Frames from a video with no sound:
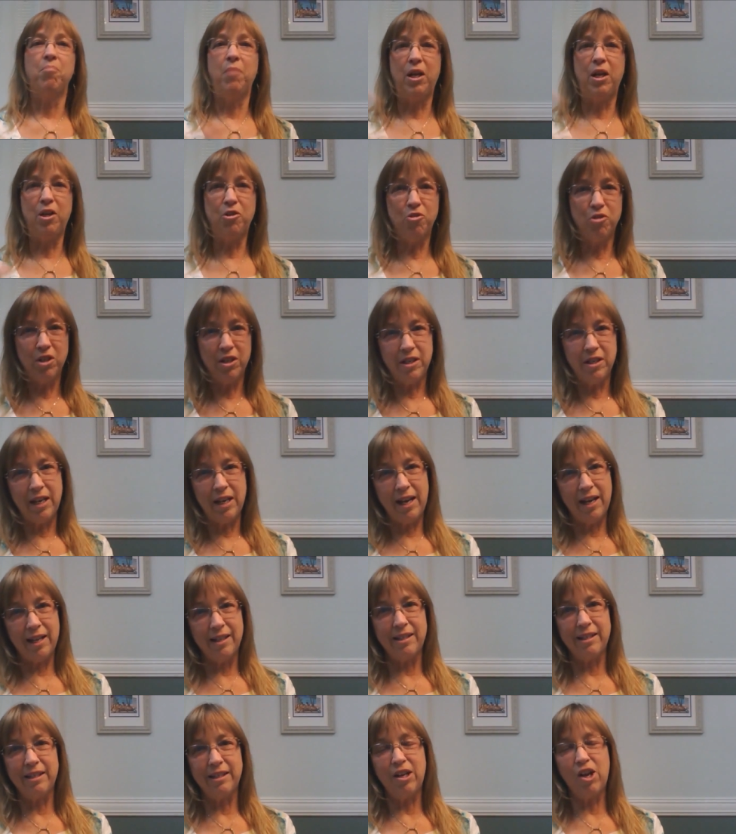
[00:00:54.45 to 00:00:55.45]
majored in
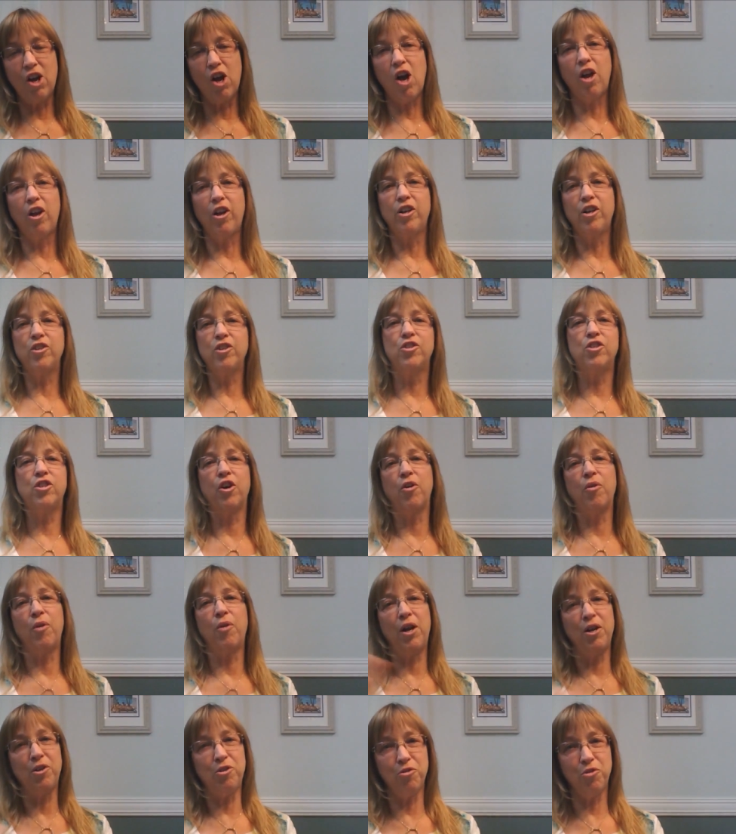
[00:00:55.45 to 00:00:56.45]
dance in college, so
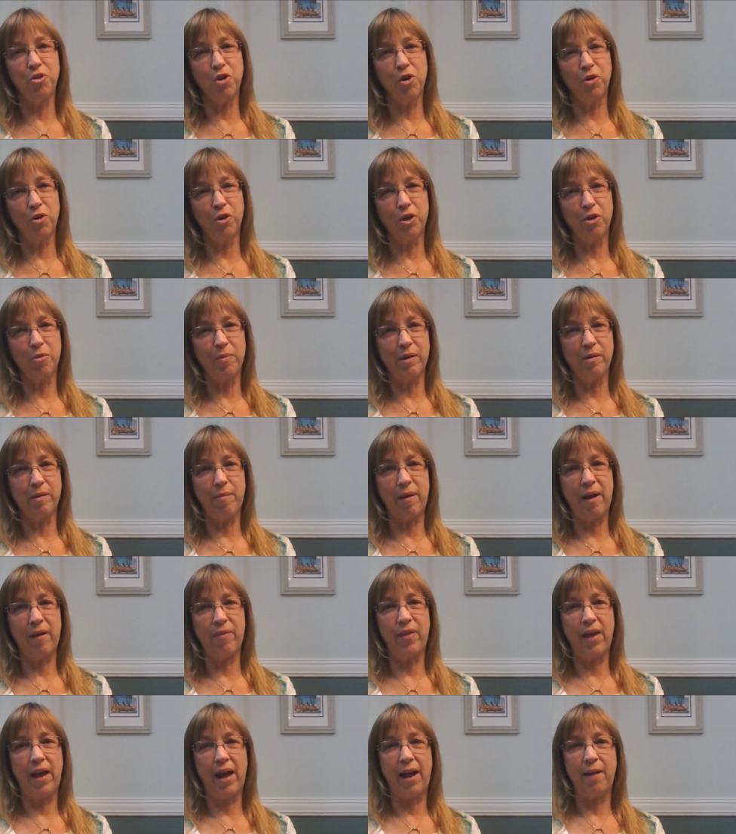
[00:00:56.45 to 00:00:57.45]
I do know a little bit
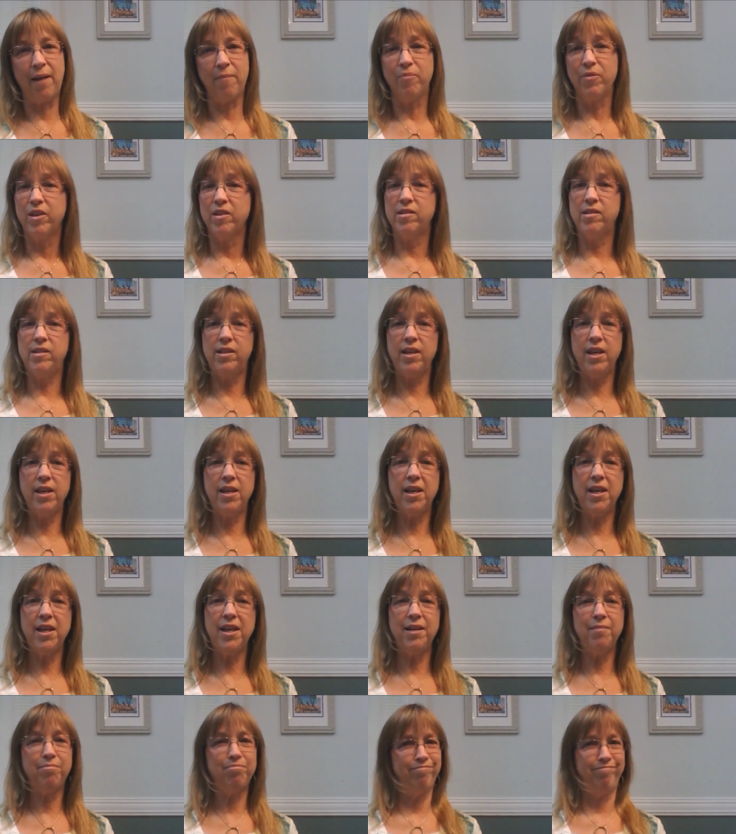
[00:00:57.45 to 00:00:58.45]
about that.
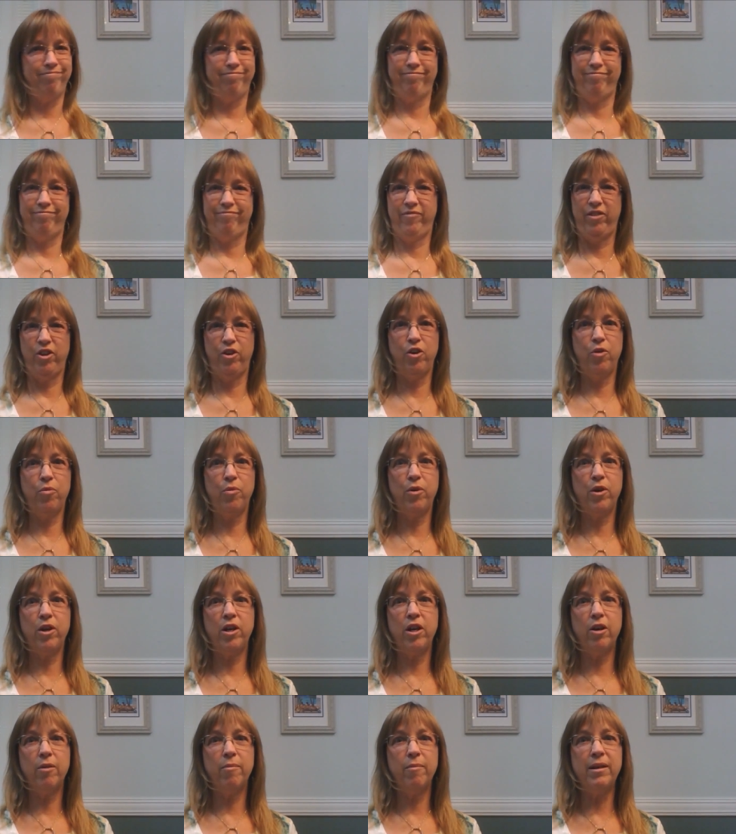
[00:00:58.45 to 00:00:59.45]
Singing, you don't
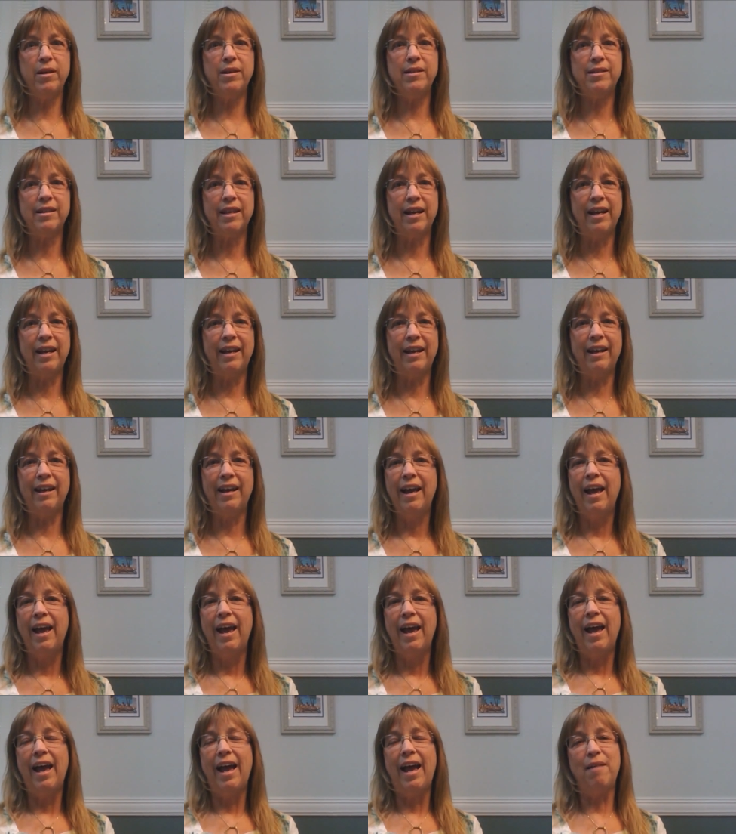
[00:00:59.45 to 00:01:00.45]
want to hear me sing,
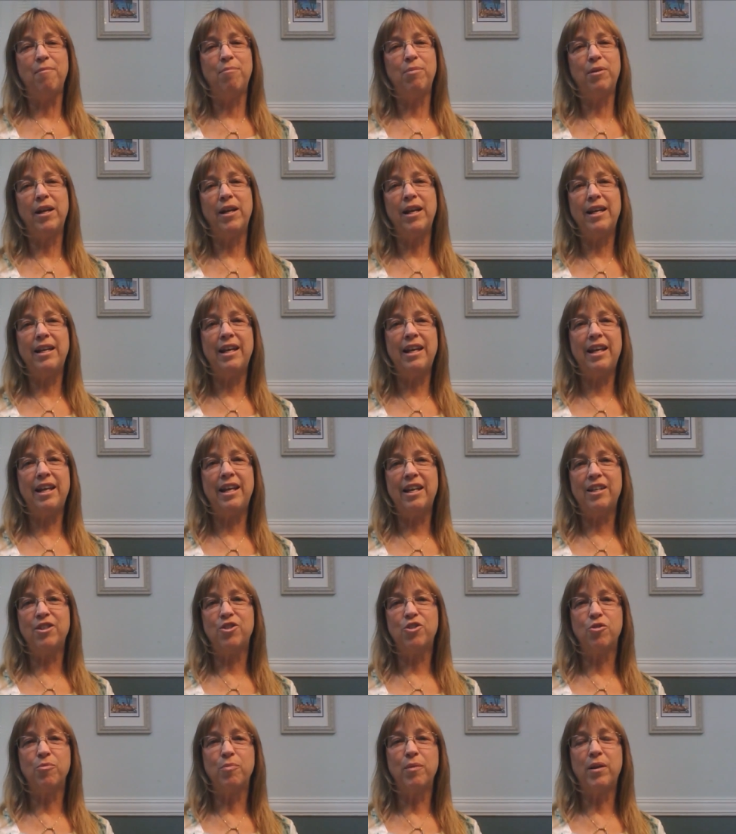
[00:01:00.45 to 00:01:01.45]
and playing any
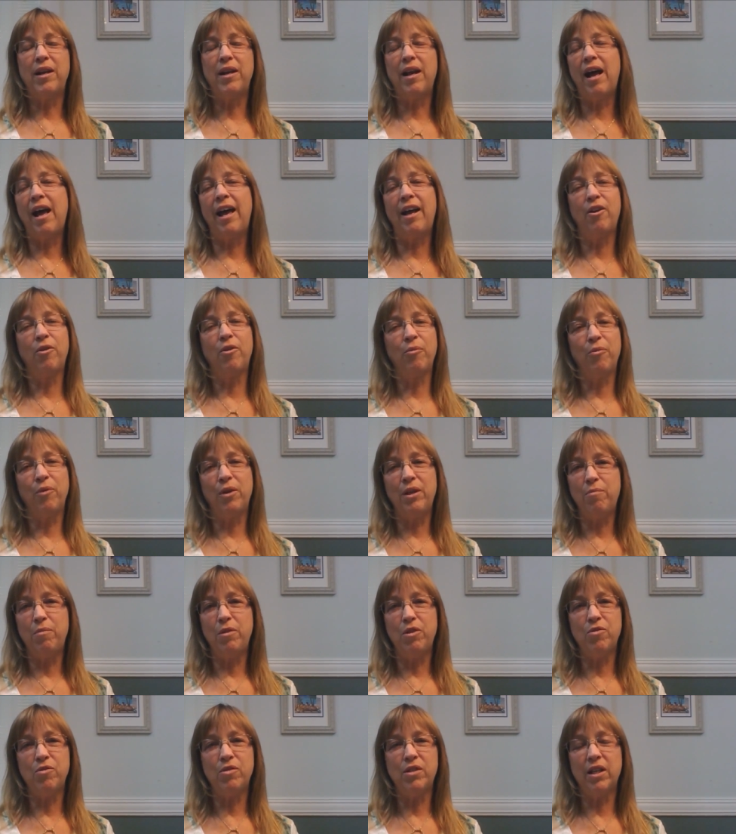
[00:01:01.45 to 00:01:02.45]
instrument, I don't
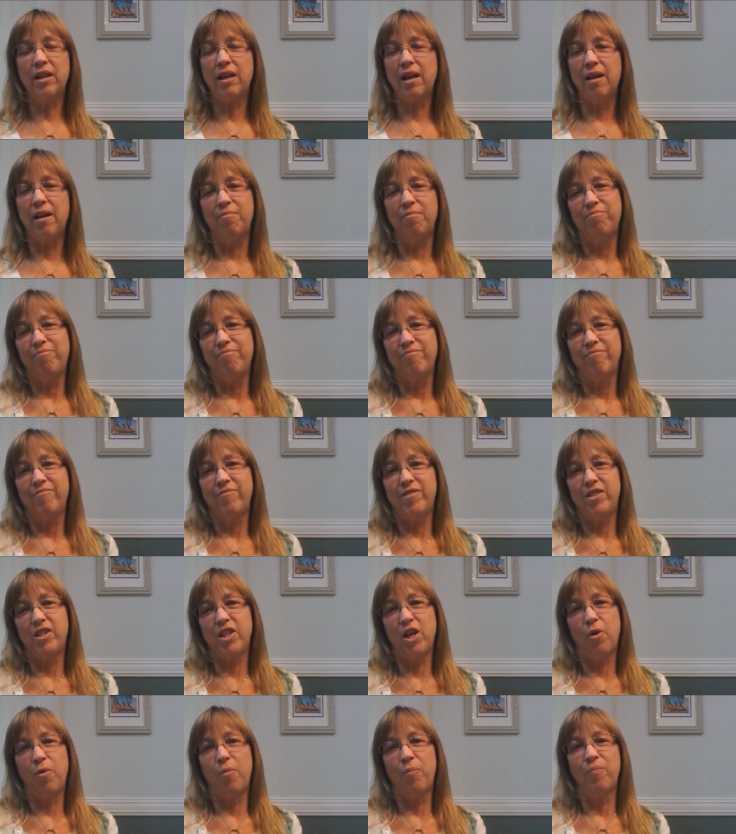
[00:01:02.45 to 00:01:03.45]
read music.
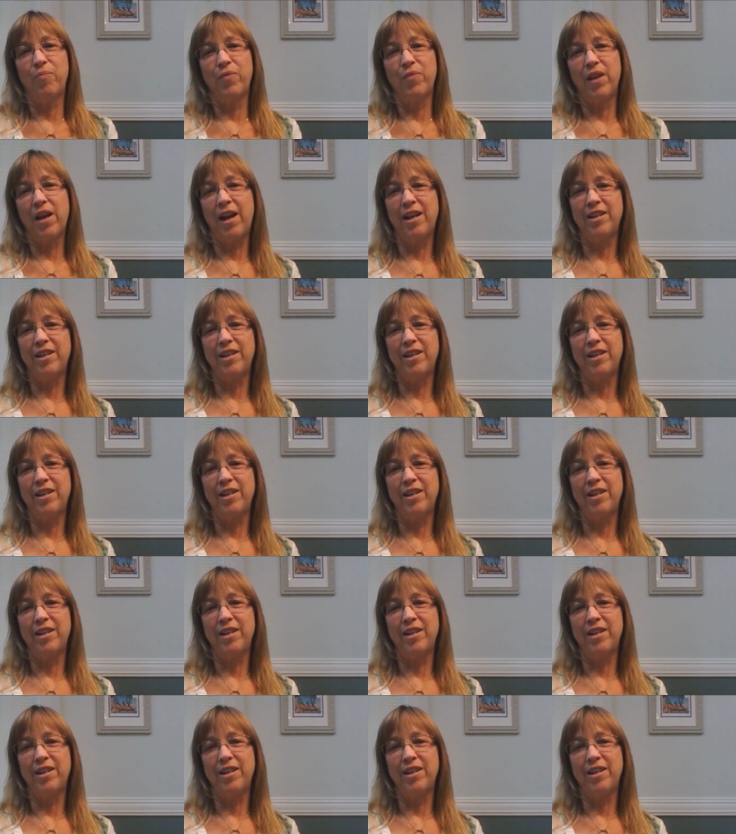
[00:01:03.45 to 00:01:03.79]
So